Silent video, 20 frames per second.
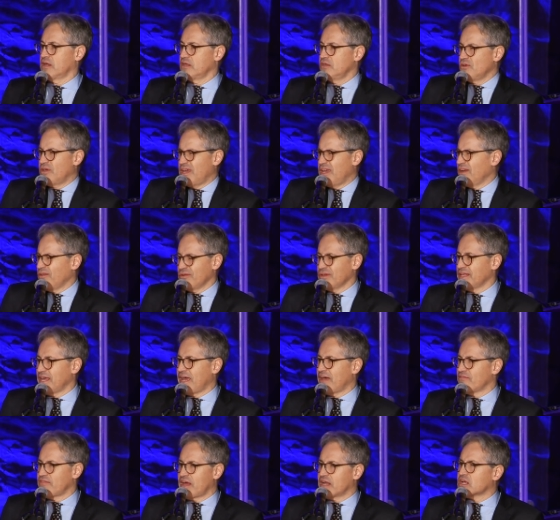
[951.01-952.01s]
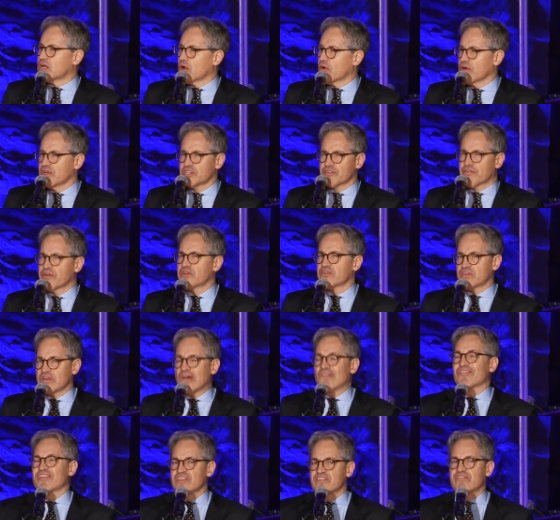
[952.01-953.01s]
You can't really have that courage for
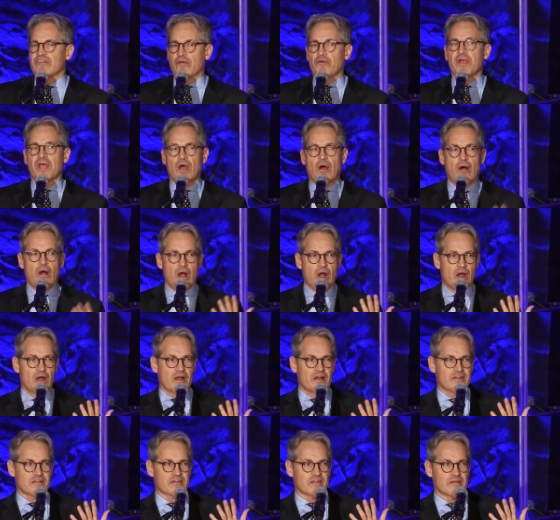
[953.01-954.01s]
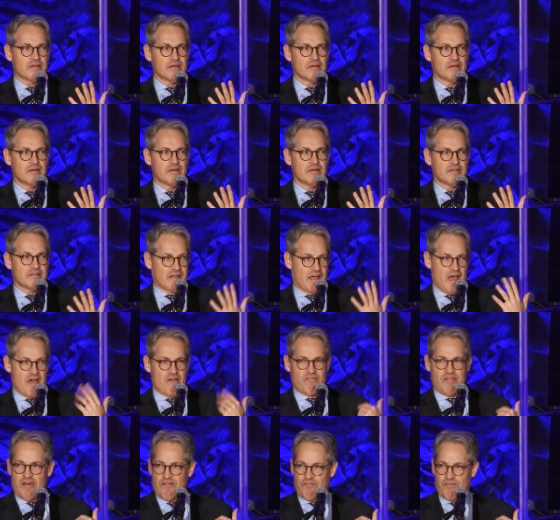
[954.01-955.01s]
yourself. It's very hard to
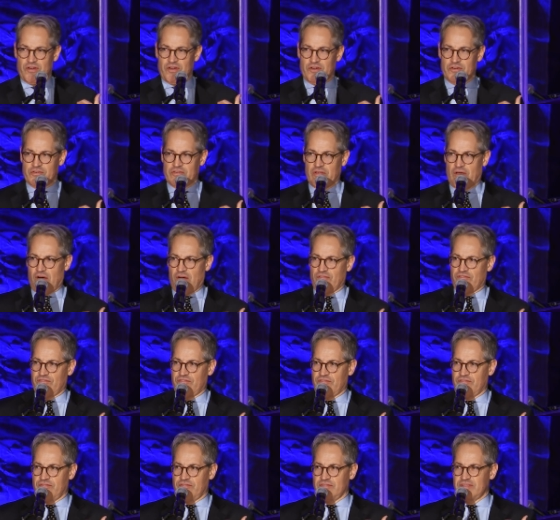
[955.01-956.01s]
have that for yourself.